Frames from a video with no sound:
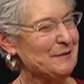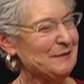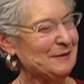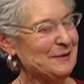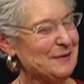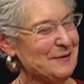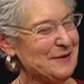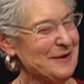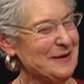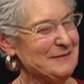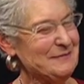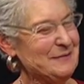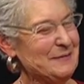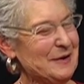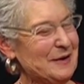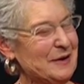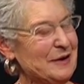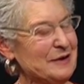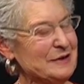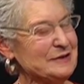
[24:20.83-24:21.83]
laureate,
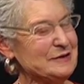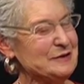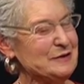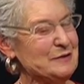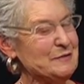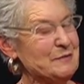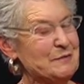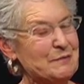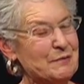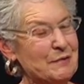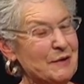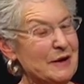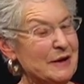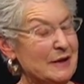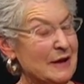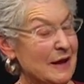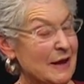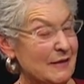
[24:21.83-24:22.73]
because you bring